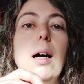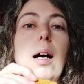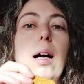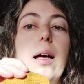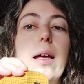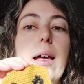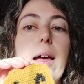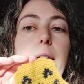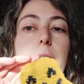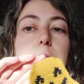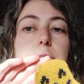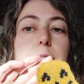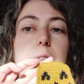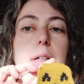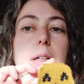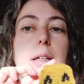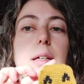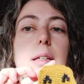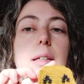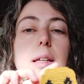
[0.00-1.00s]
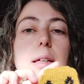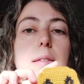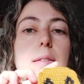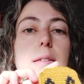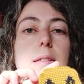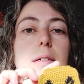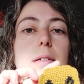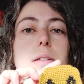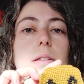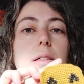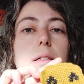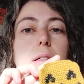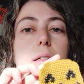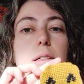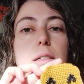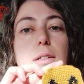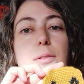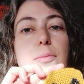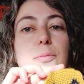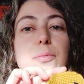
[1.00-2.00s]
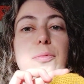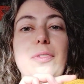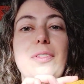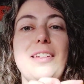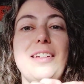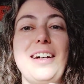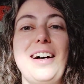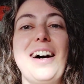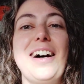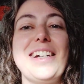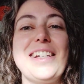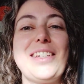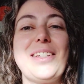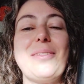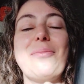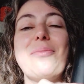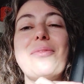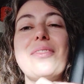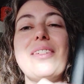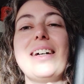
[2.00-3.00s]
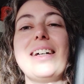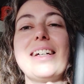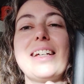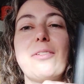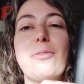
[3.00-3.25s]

I have another item I